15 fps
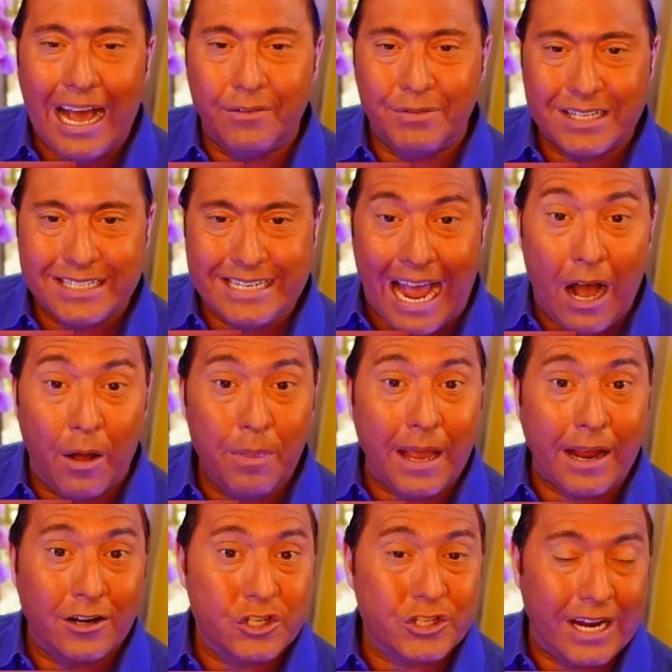And if it's
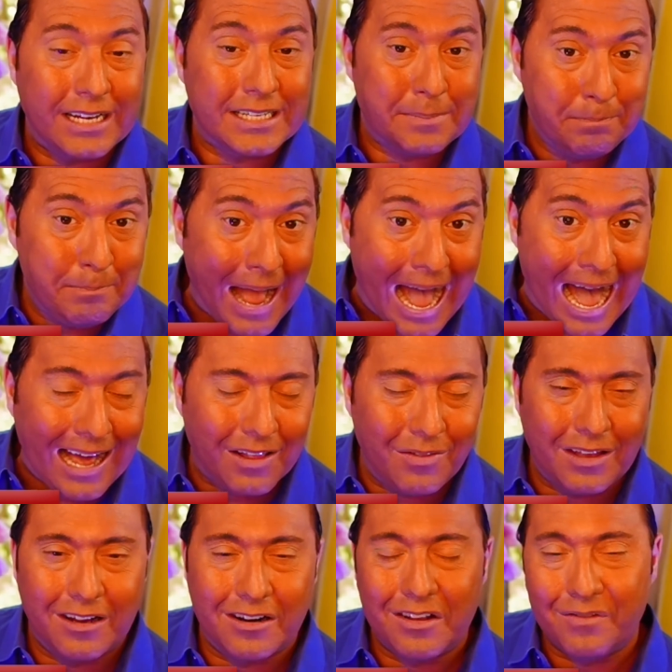down, they understand it's bad.
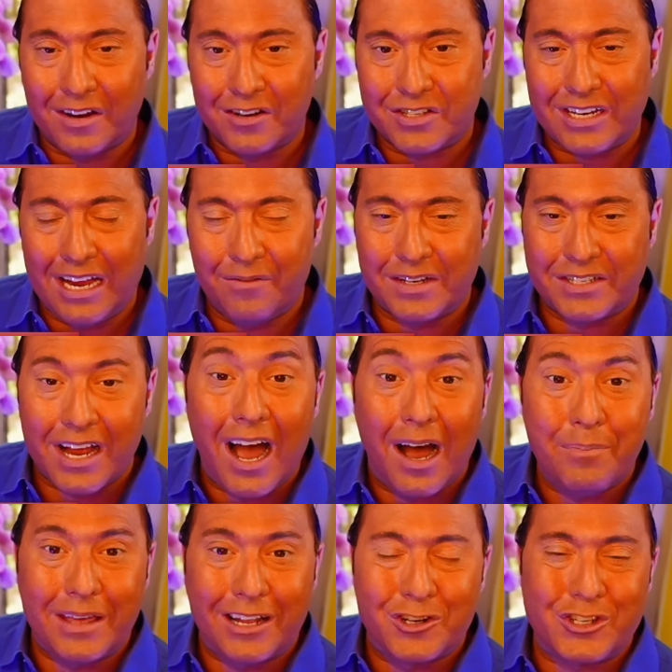And they, if it's
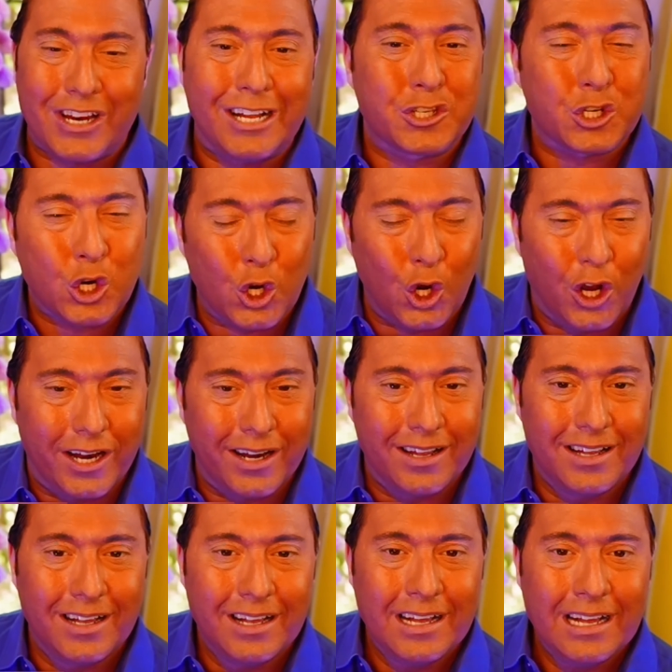up, they understand it's
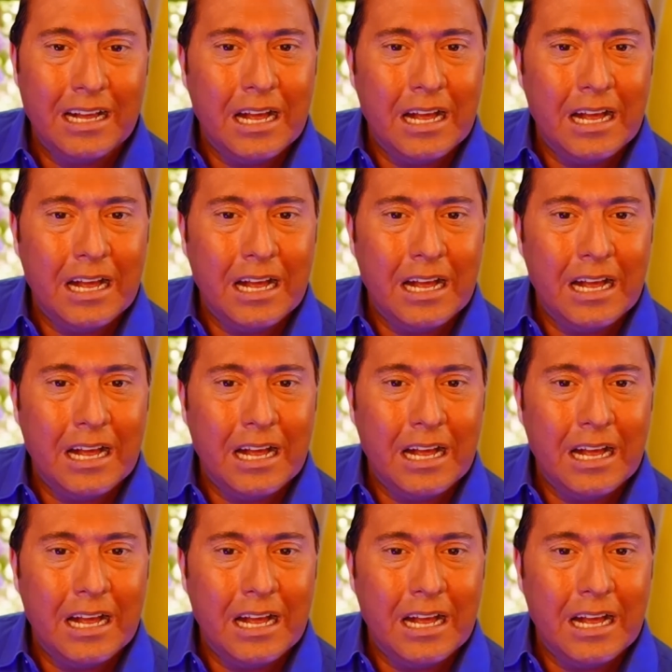good.